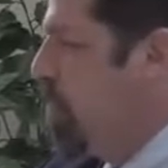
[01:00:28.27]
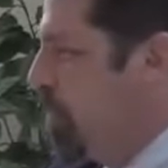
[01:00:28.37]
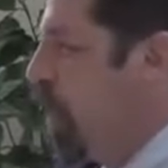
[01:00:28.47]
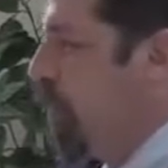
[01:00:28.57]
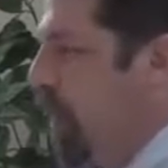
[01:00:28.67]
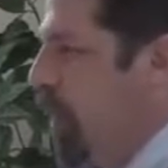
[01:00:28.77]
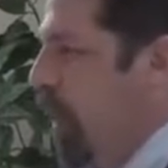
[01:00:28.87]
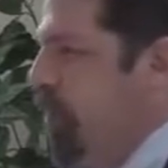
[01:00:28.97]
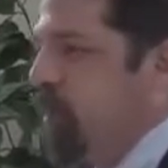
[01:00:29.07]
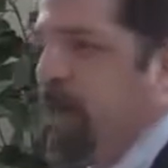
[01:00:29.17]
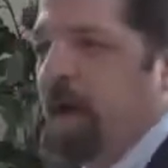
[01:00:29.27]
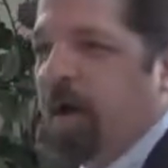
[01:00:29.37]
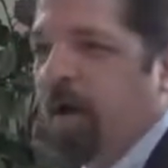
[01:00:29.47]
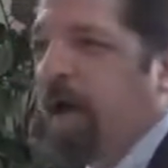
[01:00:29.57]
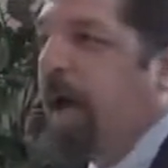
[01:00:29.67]
before it comes to an
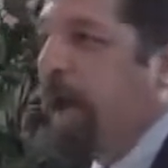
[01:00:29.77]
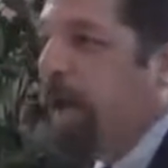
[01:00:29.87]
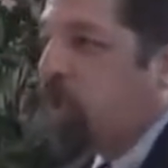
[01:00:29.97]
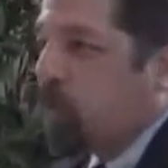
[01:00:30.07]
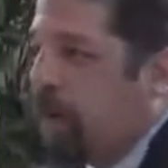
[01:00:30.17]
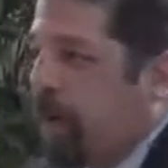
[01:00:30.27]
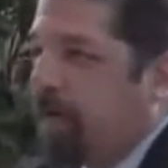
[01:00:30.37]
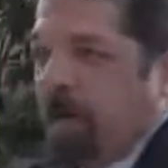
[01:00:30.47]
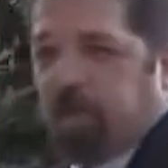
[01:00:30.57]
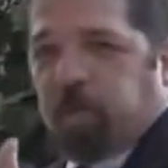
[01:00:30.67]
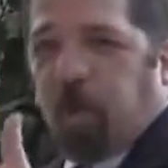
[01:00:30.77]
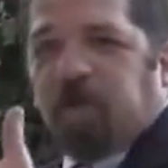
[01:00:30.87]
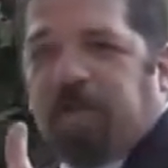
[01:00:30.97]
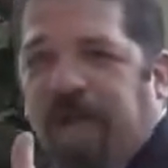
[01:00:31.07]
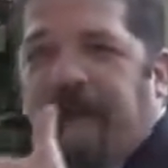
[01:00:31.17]
end. And he's reading this
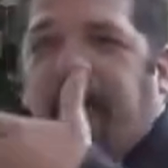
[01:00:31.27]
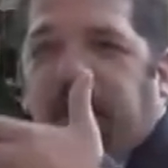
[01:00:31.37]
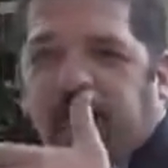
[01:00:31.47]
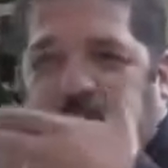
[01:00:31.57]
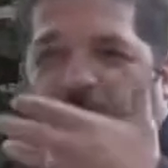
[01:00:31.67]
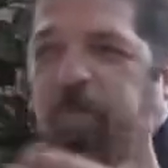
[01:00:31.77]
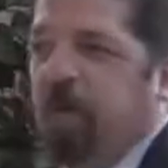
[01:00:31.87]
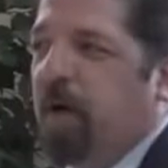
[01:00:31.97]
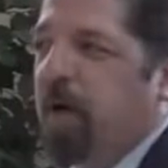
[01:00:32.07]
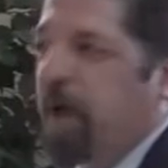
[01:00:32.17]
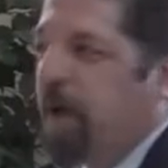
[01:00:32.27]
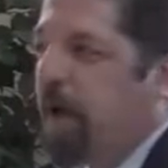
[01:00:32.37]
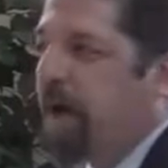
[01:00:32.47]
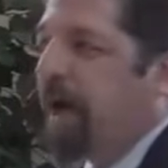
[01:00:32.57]
towards the end of that period,